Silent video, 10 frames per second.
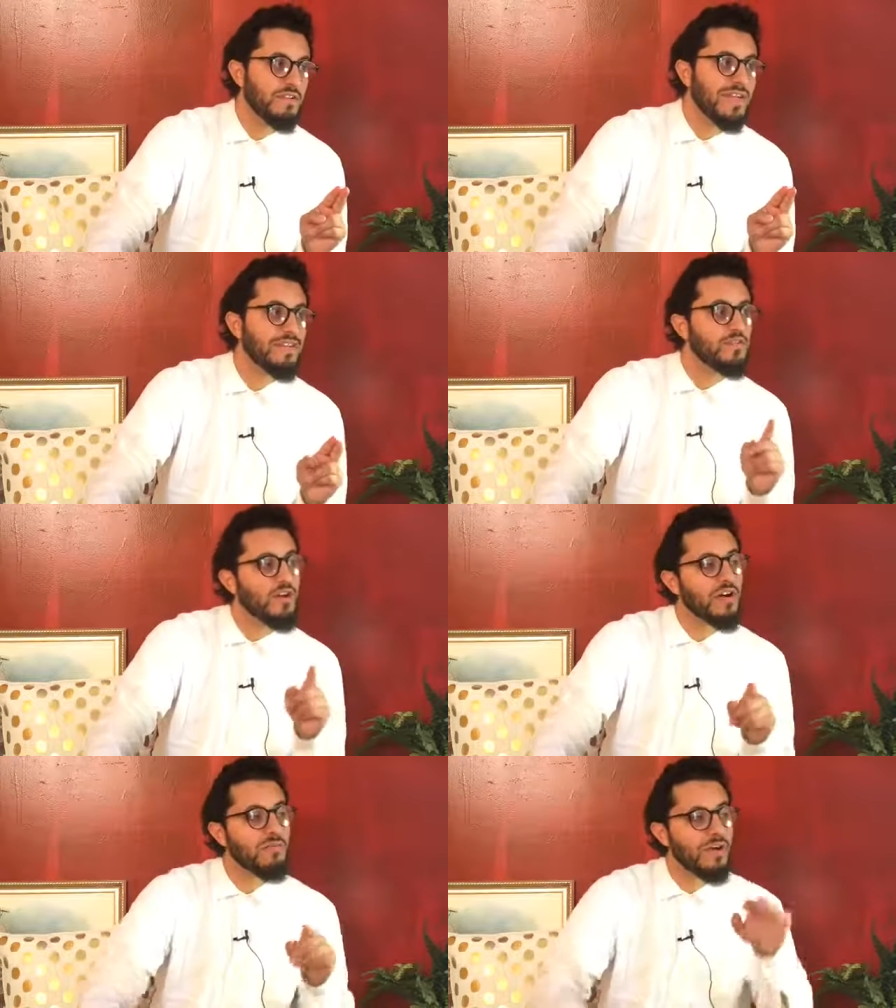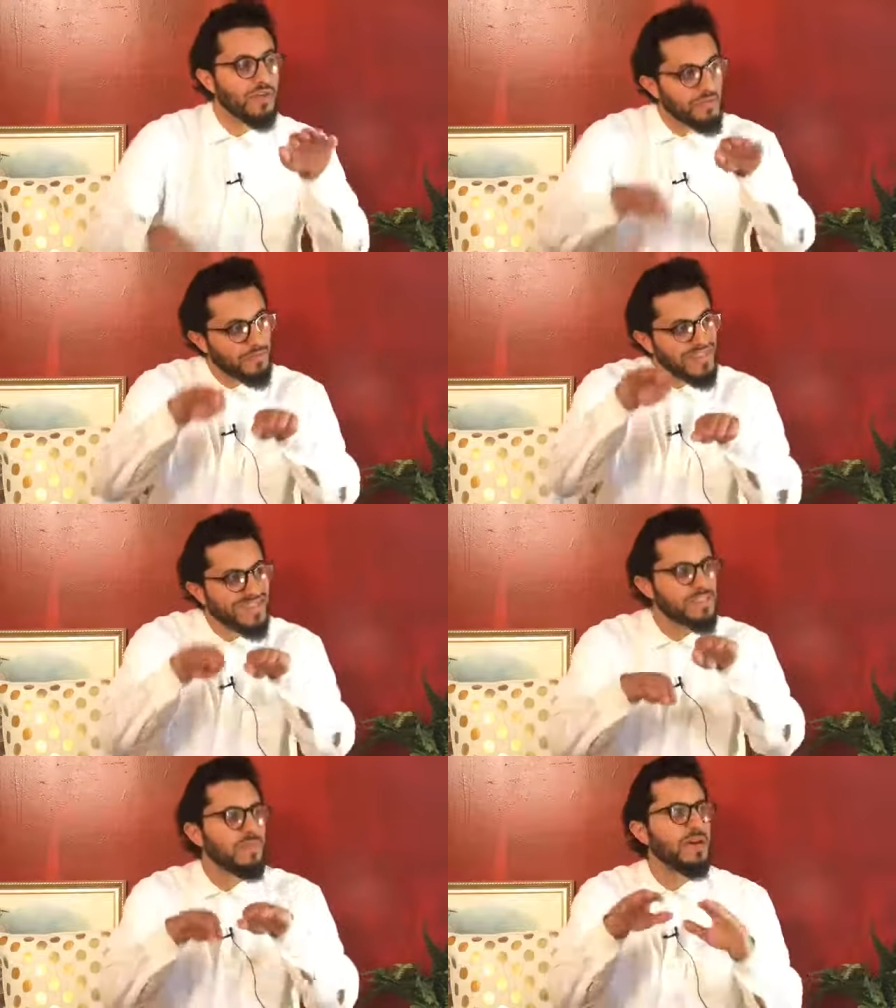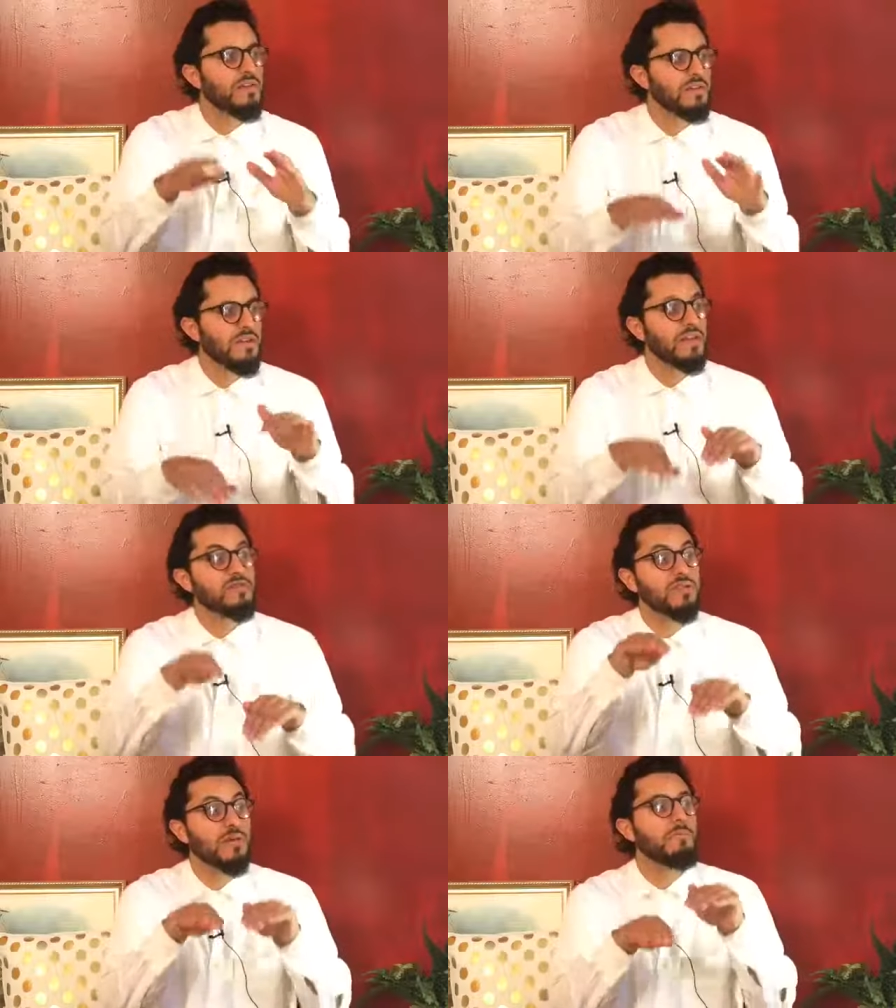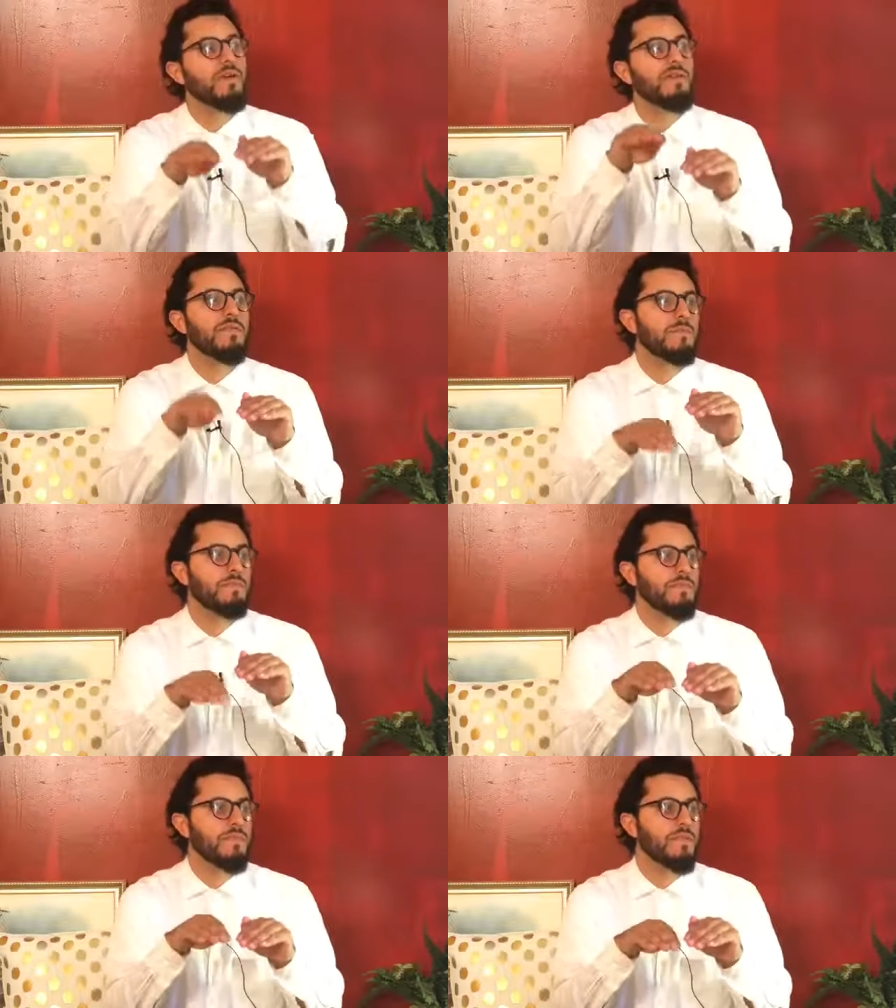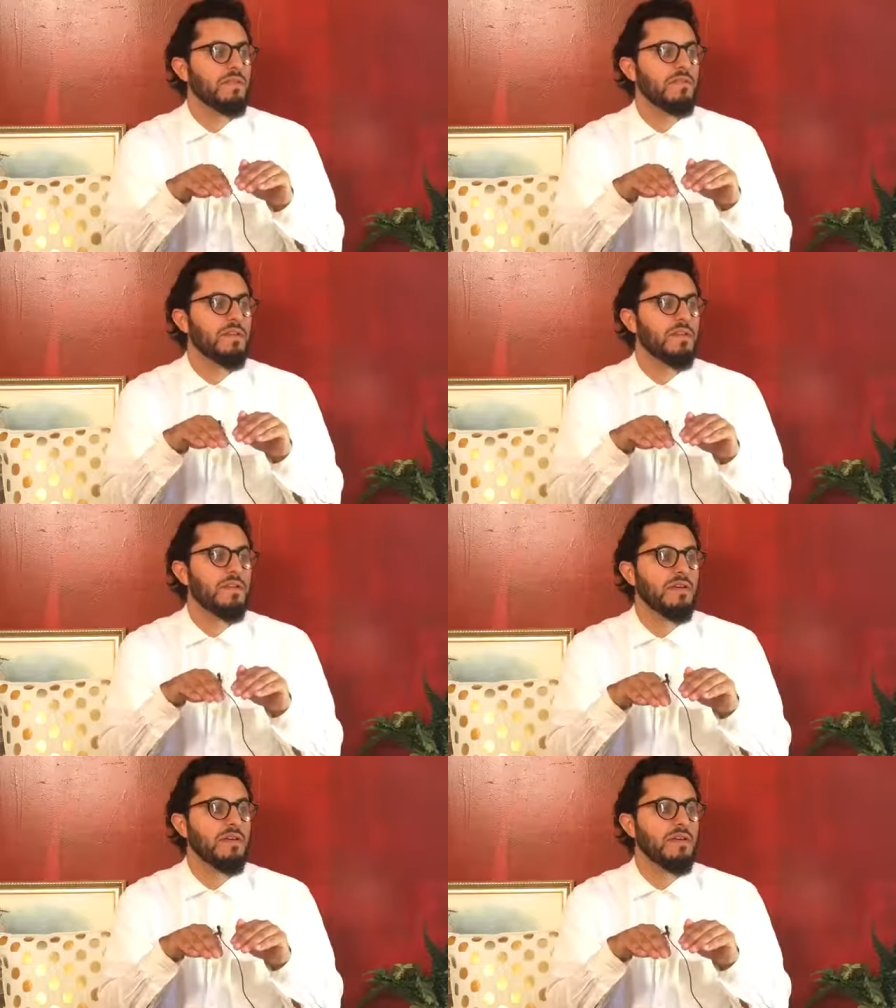And talk about them in this manner. I used to compare them, right?